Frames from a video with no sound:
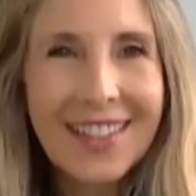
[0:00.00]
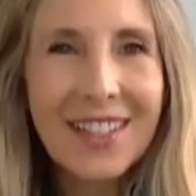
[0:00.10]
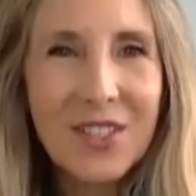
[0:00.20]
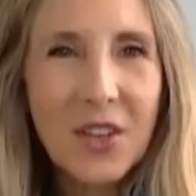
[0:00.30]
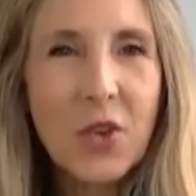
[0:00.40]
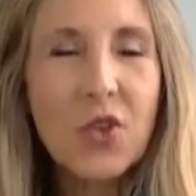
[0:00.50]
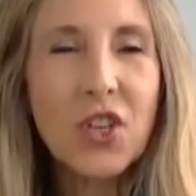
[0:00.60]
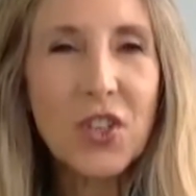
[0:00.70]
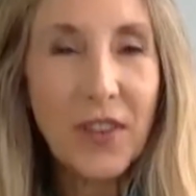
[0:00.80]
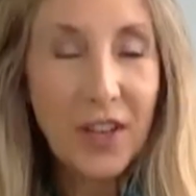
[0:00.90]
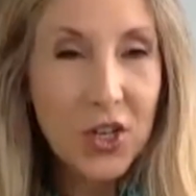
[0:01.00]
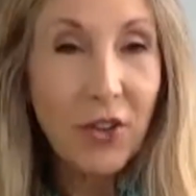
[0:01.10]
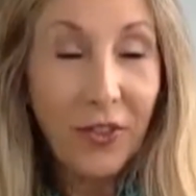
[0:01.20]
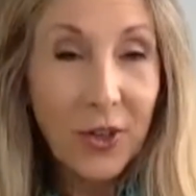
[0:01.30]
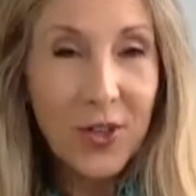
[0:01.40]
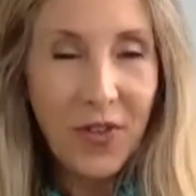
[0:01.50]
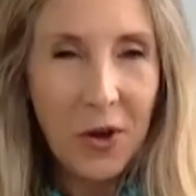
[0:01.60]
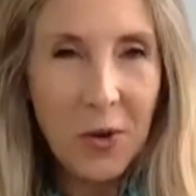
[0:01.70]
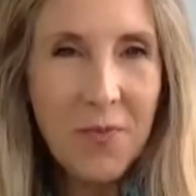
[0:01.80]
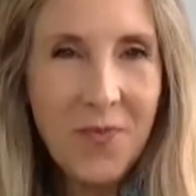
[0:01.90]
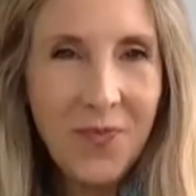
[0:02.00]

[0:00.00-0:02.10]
So you just finished your first film?